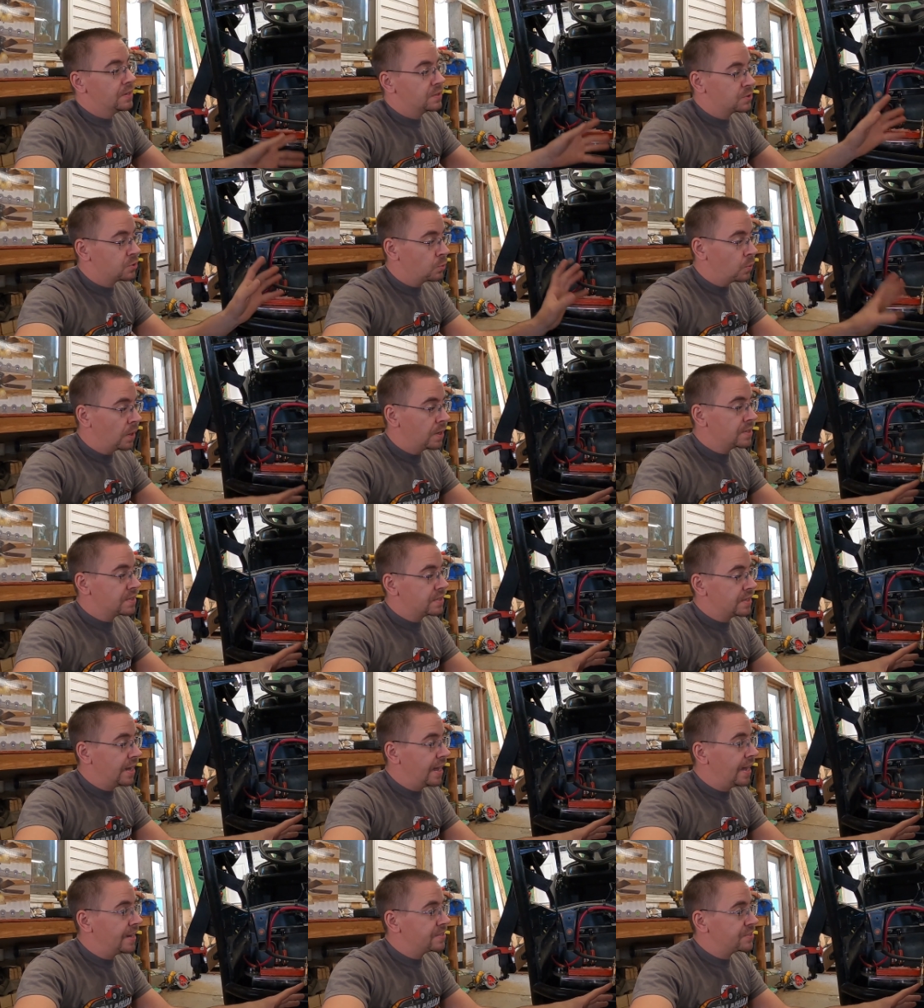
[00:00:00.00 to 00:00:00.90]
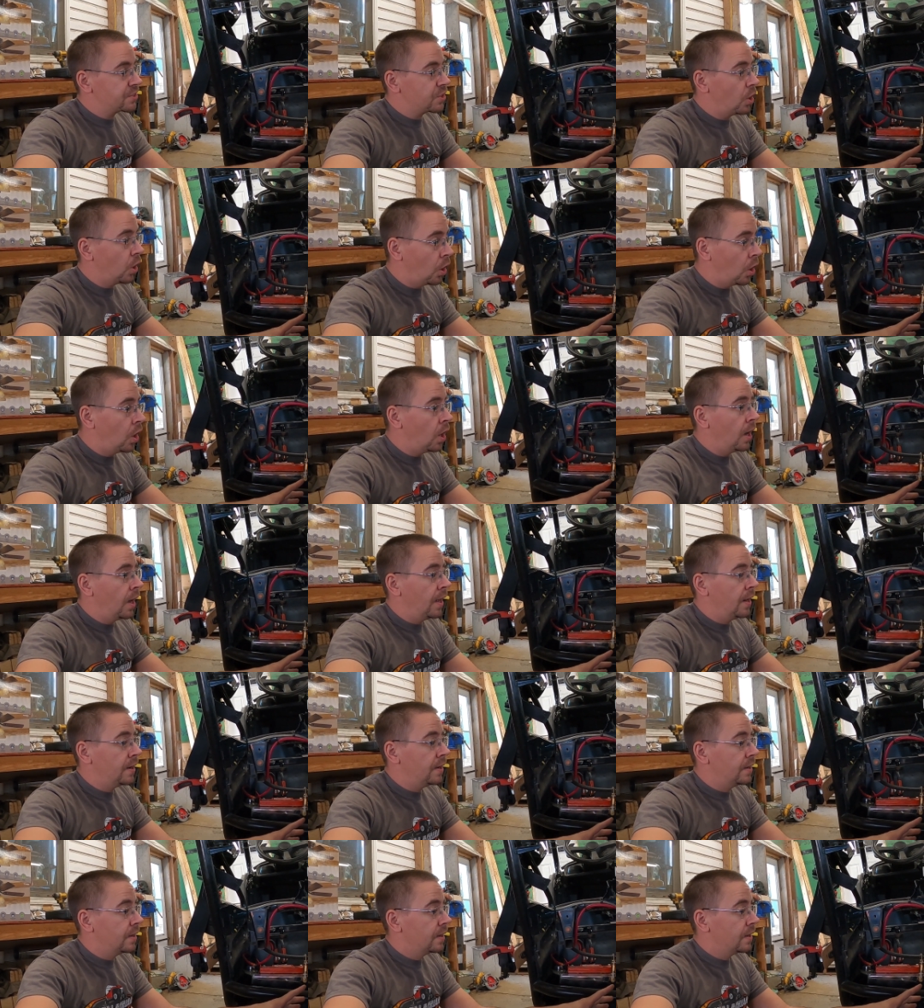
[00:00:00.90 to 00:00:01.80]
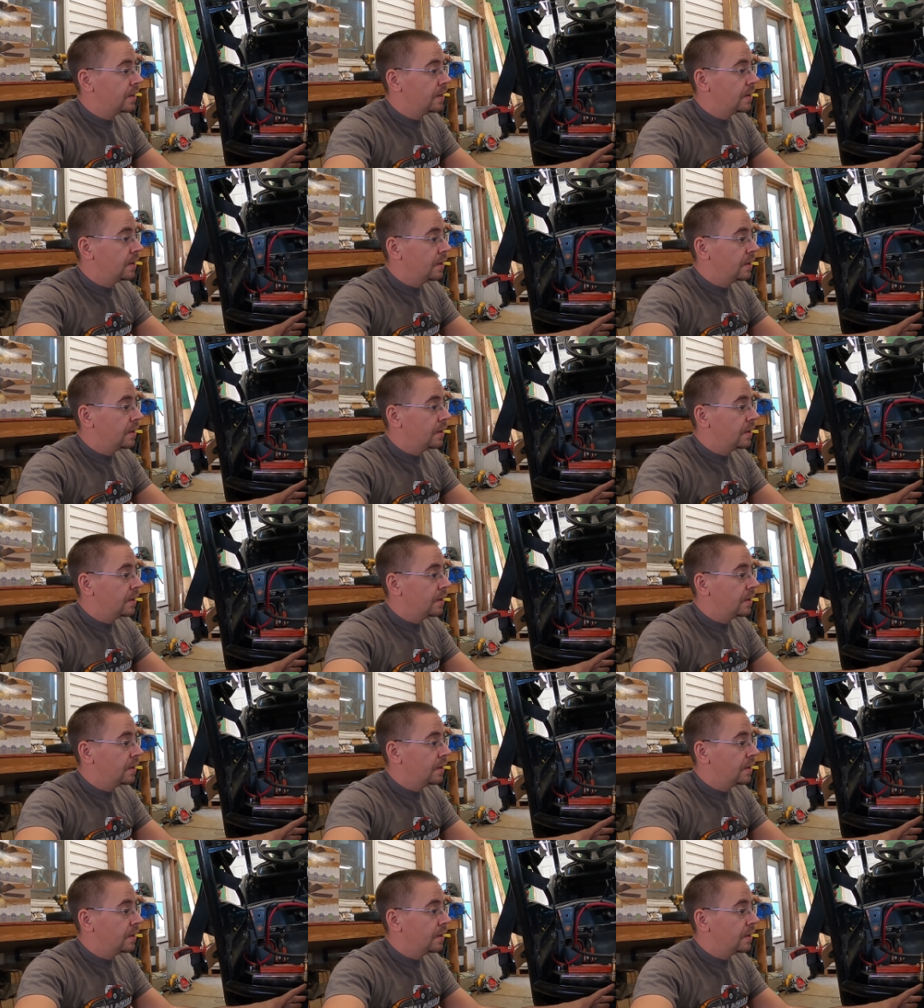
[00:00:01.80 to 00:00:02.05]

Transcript: So once that's on,